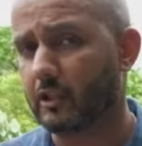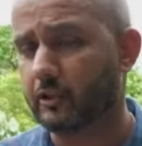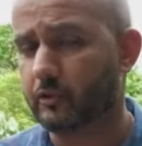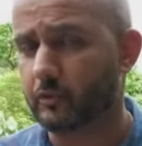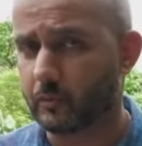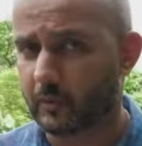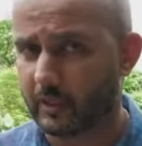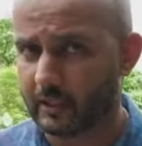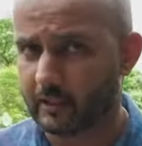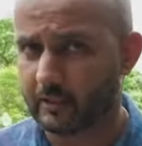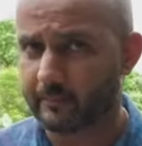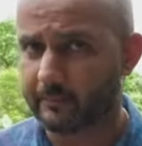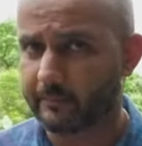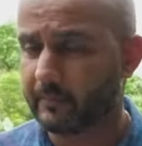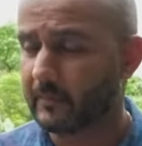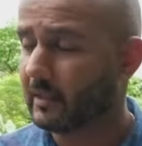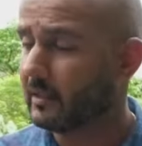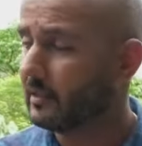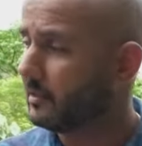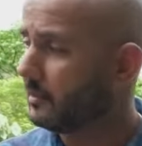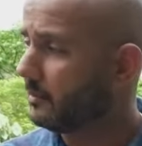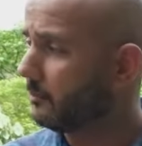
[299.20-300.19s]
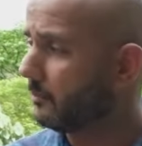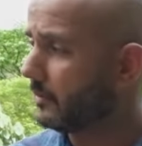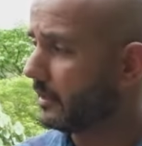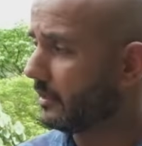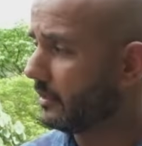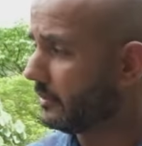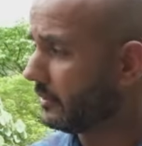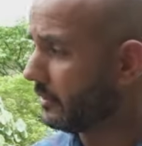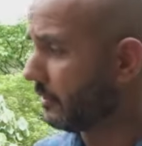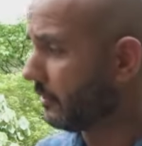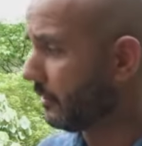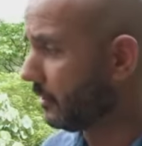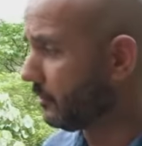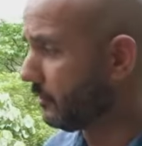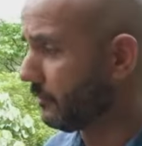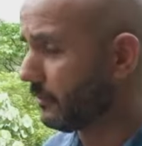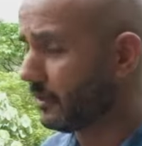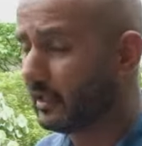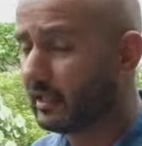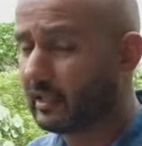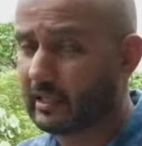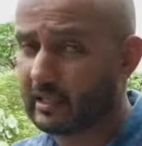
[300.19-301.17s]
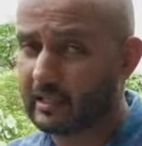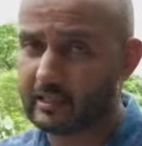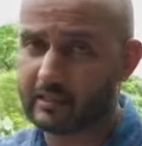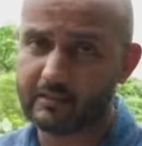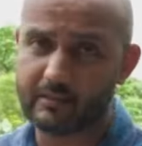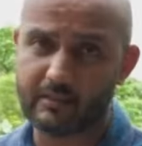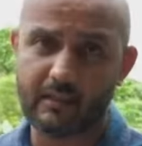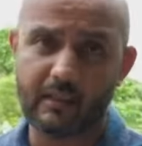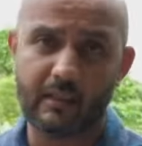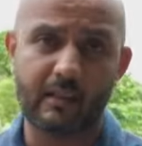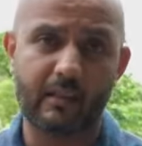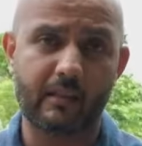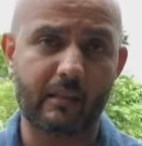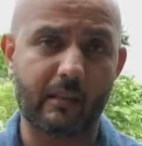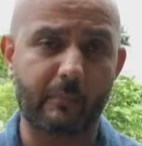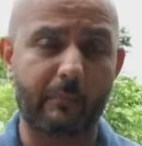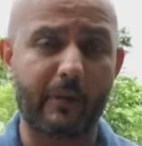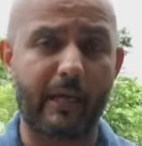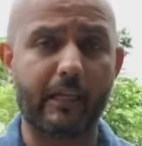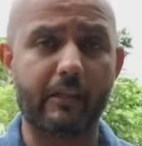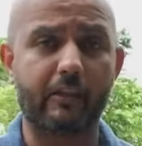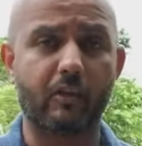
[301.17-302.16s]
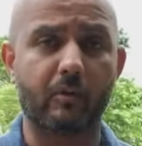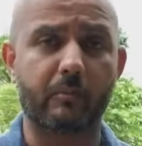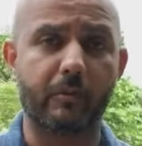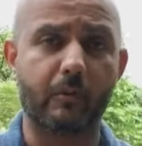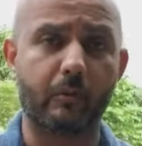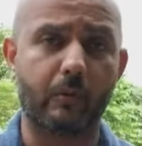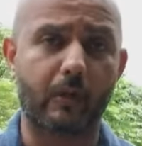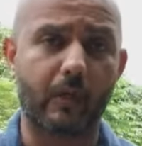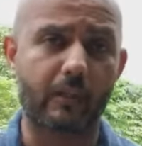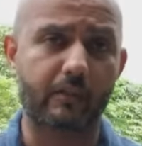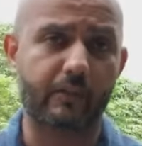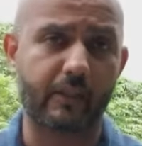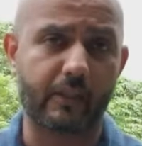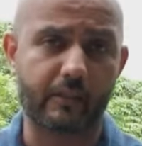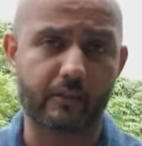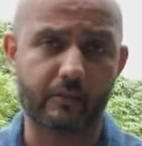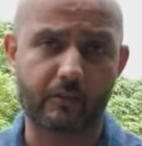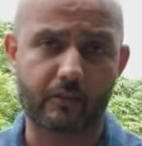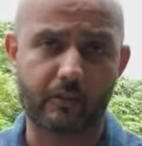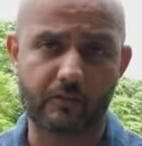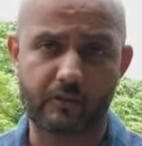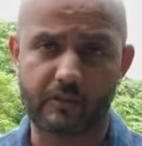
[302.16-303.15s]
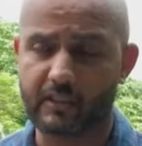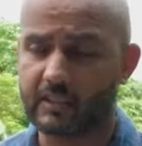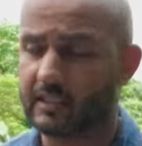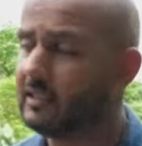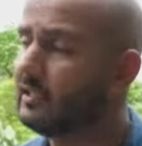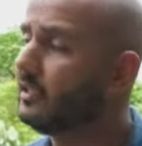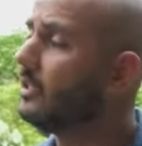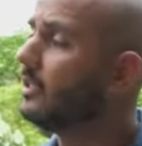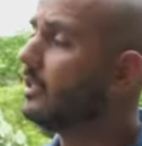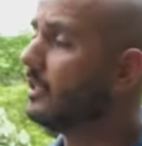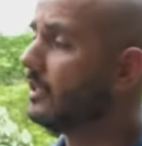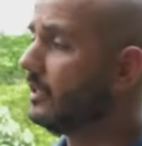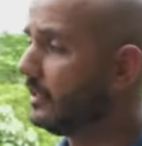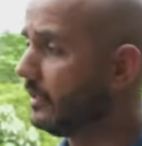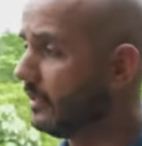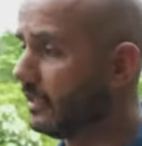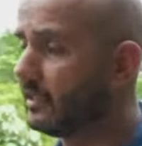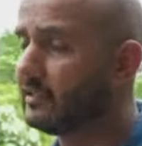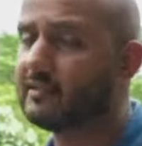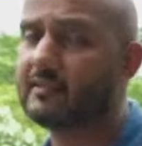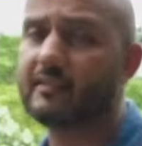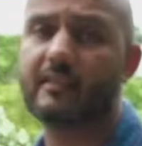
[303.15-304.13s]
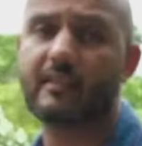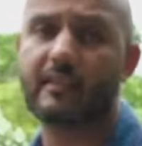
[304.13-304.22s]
as well. But as far as the bi-turbo Wildtrak is concerned, yes,